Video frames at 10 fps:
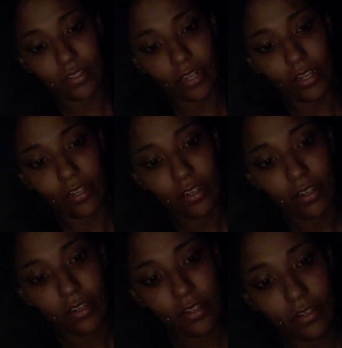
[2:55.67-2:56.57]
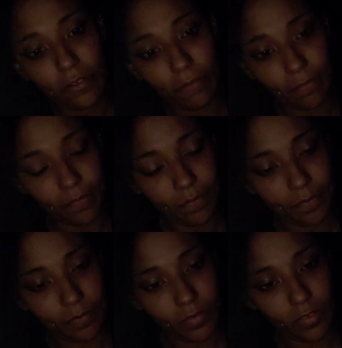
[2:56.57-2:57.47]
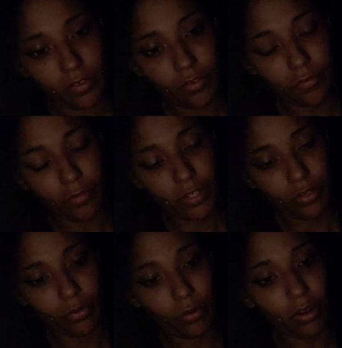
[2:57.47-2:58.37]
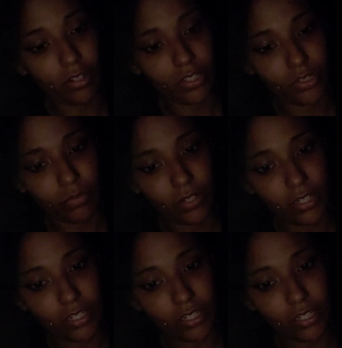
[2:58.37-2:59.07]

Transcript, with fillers: like you've went through all this work